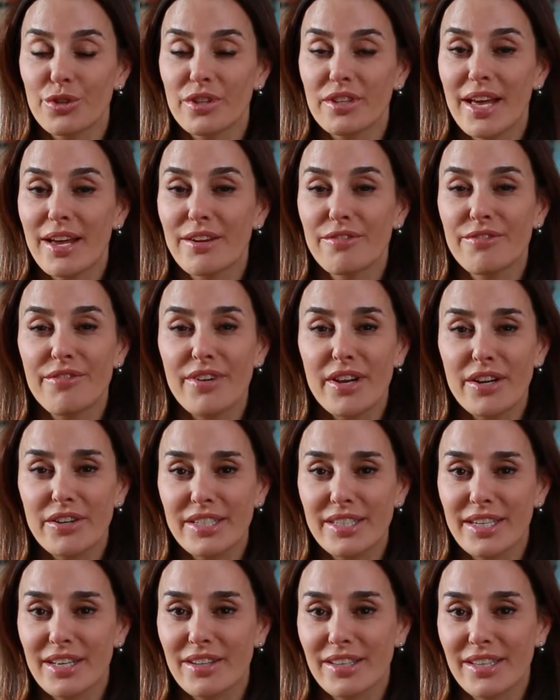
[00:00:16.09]
for that
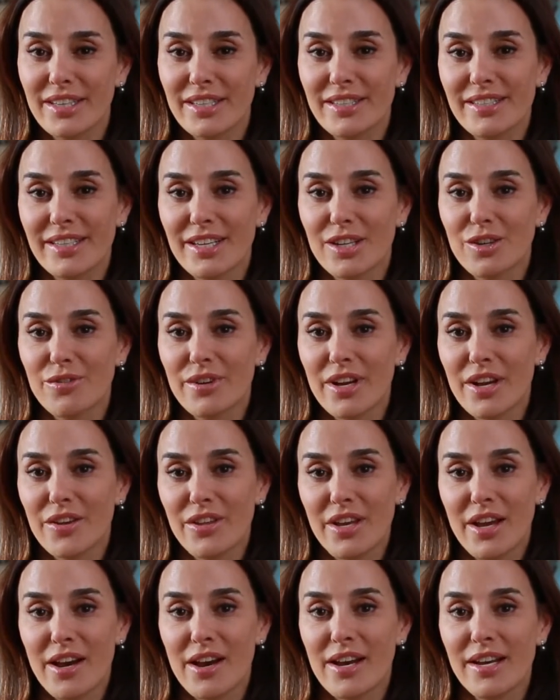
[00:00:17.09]
very delicate skin
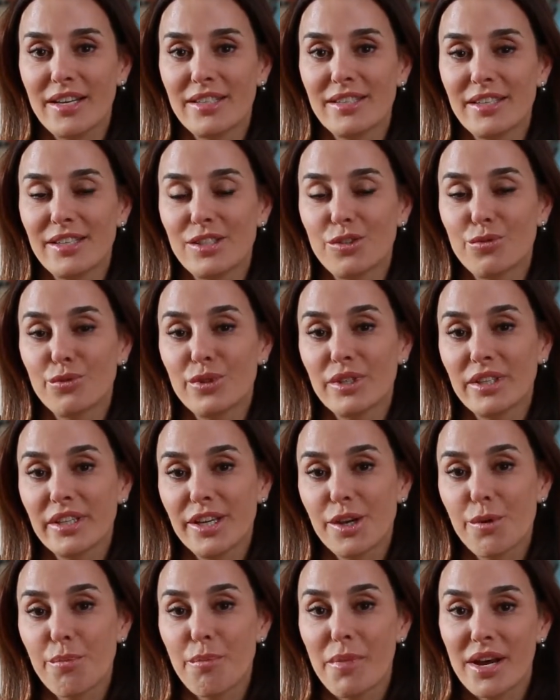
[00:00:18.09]
around the eyes is
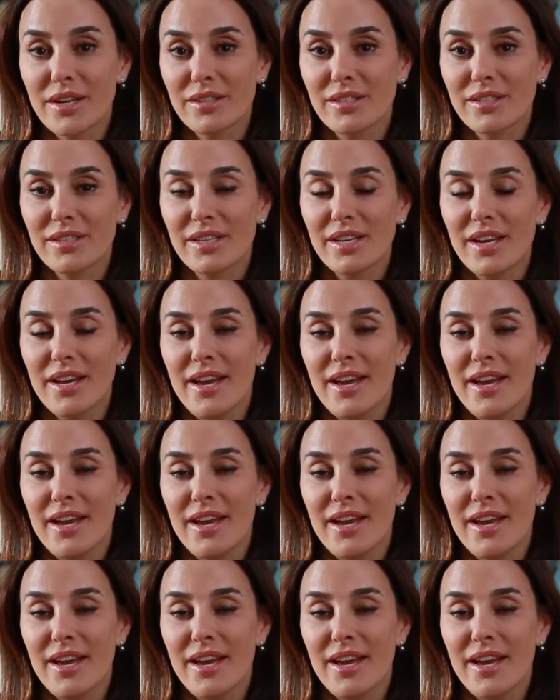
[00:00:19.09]
really a must.